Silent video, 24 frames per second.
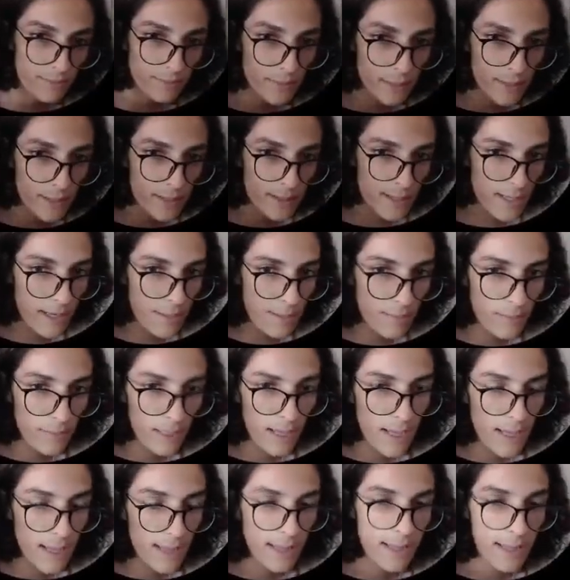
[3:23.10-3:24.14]
scheme,
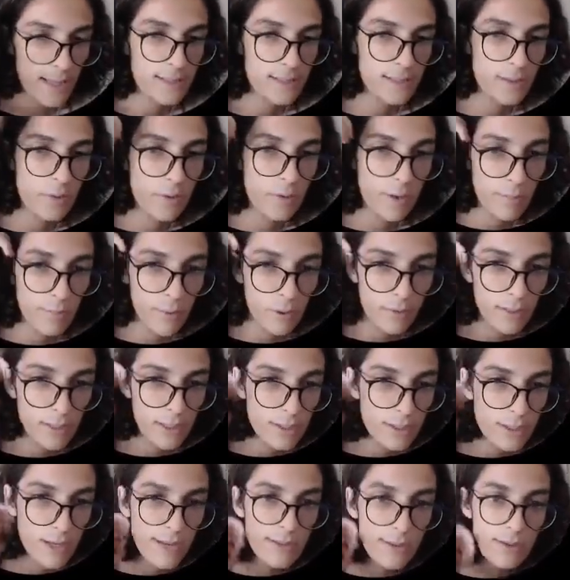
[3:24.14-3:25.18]
let's talk about the
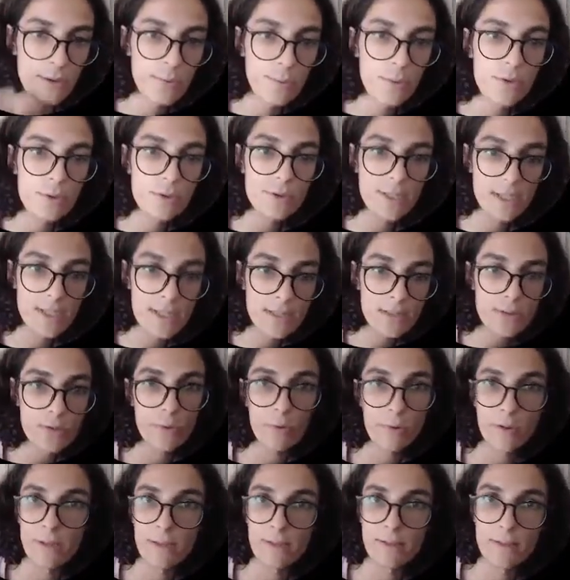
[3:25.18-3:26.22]
JWT
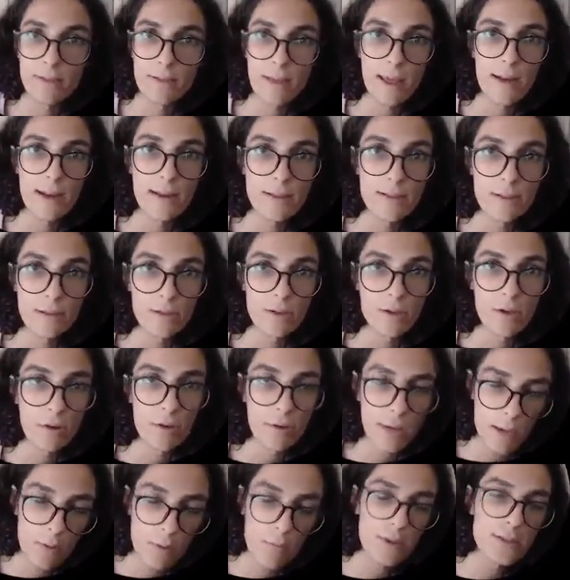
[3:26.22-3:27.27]
tokens. That is,
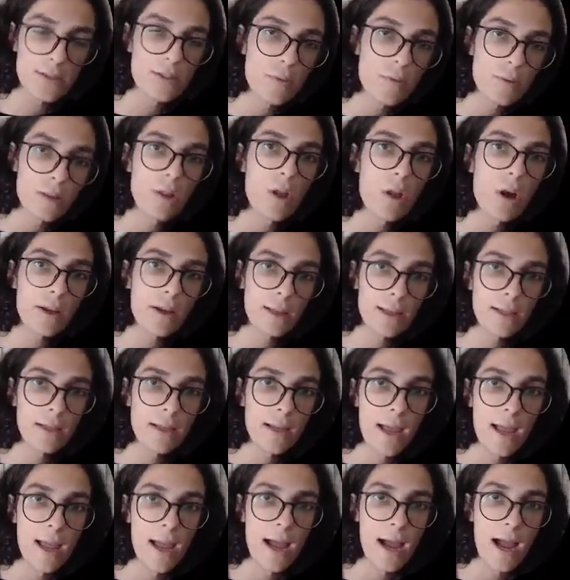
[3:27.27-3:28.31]
okay, once we log in,
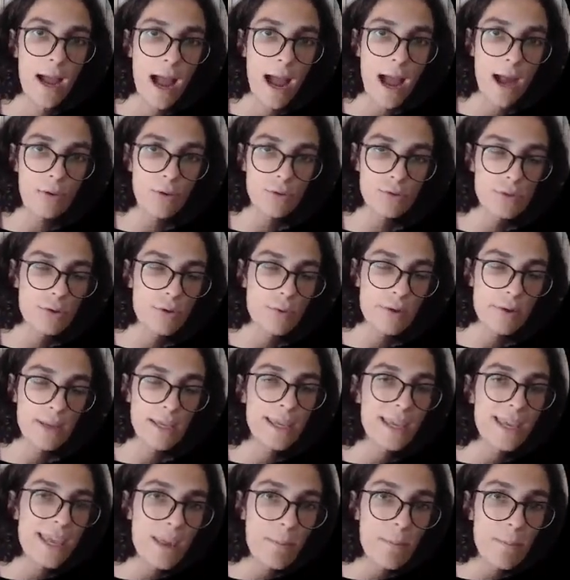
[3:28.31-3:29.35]
how do we
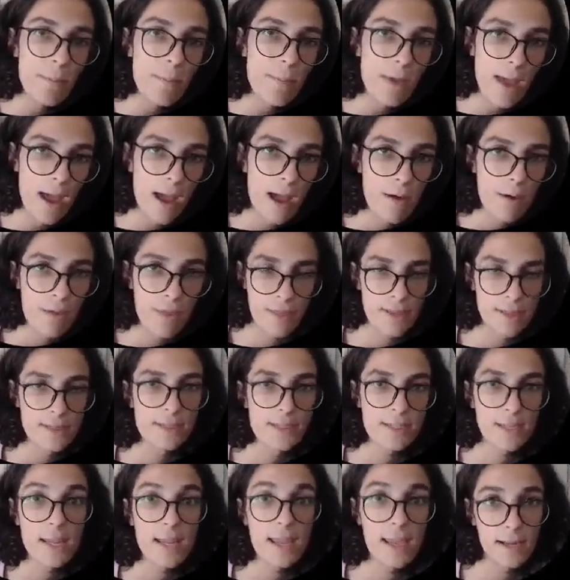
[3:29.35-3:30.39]
keep
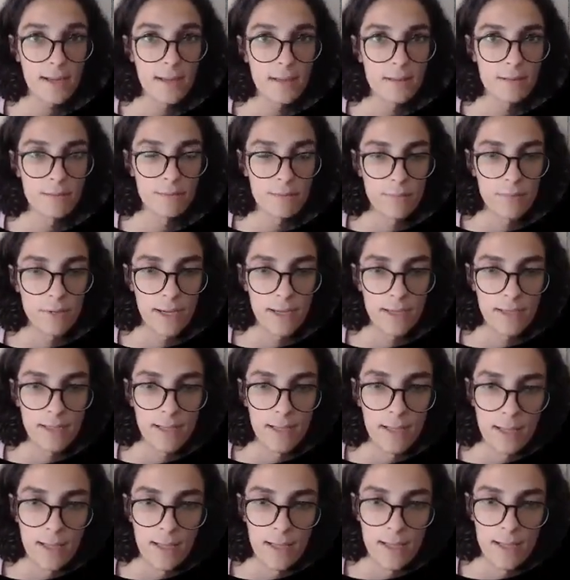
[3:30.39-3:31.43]
authenticated, right?
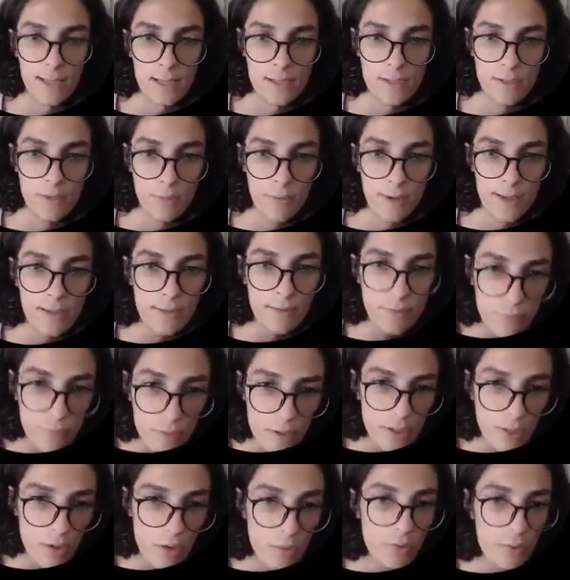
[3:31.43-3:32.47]
So if
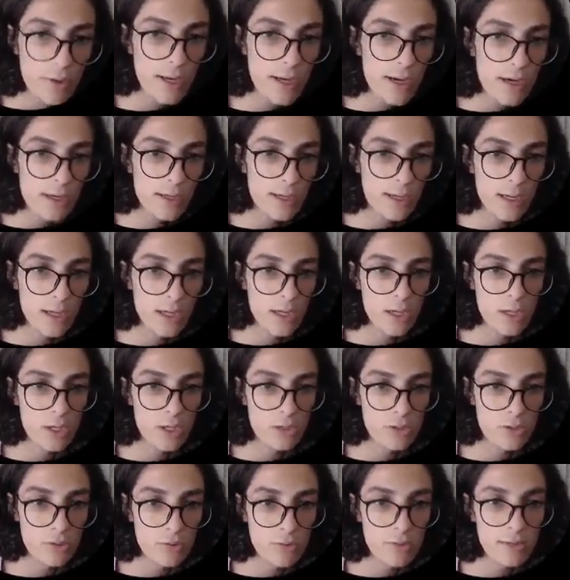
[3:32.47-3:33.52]
we go here
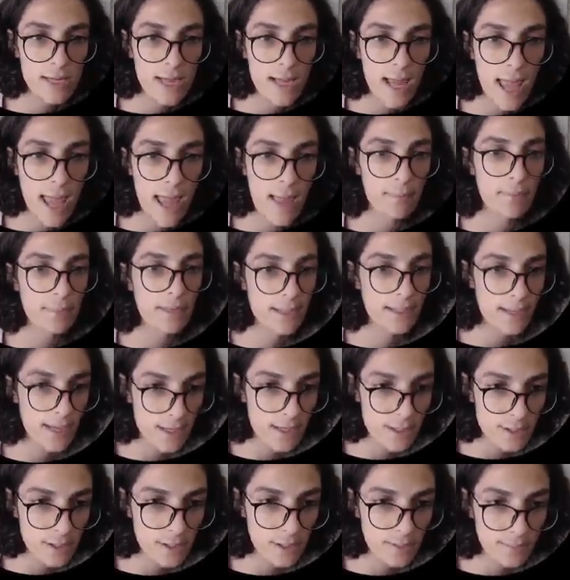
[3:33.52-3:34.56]
to the
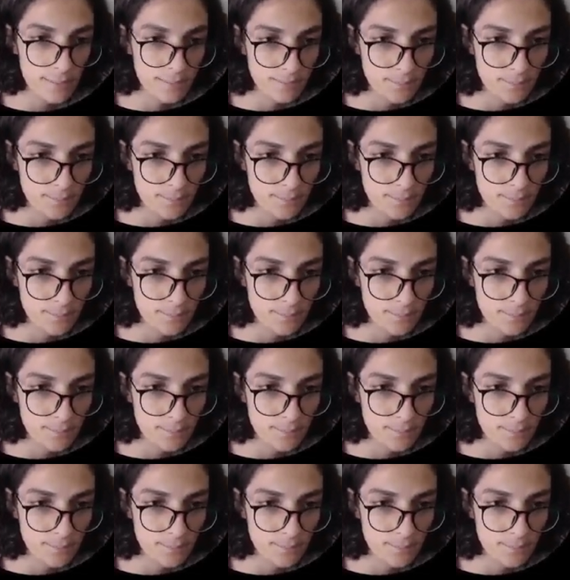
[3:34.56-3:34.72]
application,